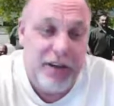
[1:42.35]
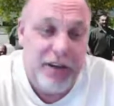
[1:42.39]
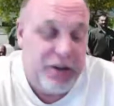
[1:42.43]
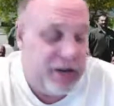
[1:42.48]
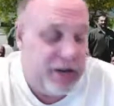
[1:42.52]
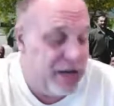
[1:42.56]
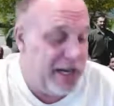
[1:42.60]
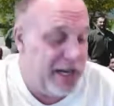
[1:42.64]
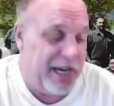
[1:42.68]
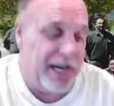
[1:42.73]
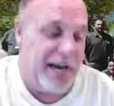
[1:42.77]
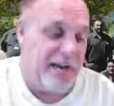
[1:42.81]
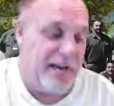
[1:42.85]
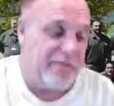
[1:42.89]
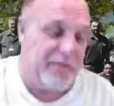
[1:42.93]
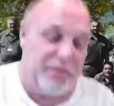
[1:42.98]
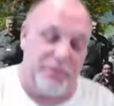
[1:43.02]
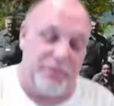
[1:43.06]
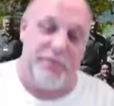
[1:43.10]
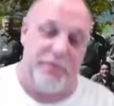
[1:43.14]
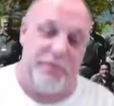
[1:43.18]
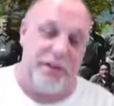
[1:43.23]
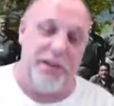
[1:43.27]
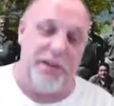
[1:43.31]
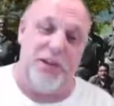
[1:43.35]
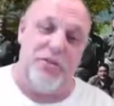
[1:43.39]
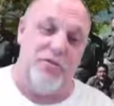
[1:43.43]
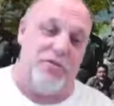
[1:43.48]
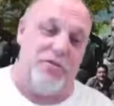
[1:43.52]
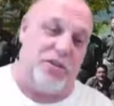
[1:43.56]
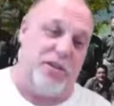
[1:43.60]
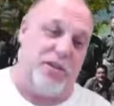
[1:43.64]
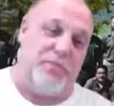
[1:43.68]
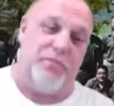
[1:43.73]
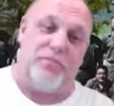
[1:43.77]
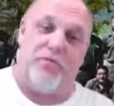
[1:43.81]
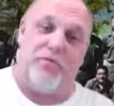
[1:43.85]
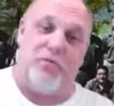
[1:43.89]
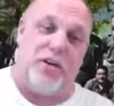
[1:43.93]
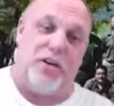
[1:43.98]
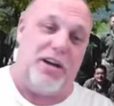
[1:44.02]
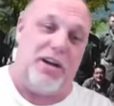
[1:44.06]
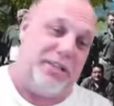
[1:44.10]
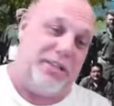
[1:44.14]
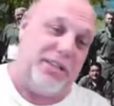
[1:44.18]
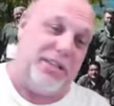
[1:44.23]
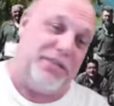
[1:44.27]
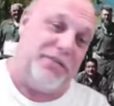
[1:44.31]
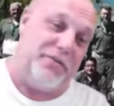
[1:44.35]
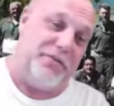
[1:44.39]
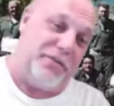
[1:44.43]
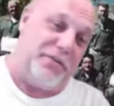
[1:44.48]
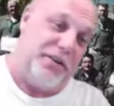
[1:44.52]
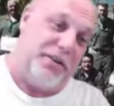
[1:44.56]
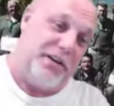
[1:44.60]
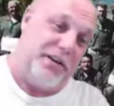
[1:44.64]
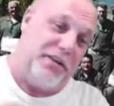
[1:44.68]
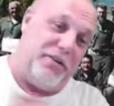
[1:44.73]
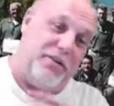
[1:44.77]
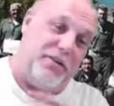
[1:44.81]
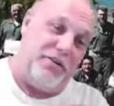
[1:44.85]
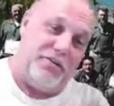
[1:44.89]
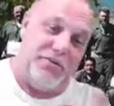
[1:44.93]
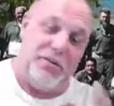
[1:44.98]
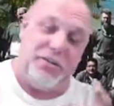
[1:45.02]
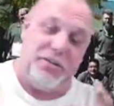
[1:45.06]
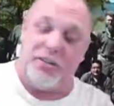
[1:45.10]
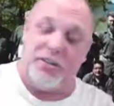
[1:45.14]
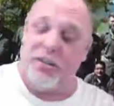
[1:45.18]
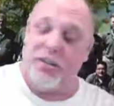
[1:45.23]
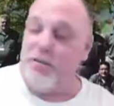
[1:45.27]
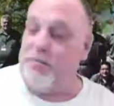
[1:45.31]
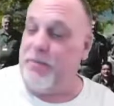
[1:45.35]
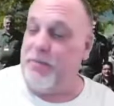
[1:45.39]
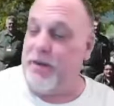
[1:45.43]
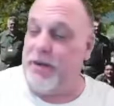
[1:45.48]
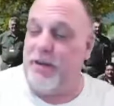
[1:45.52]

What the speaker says: You got to have some video chip processor thing all hooked up.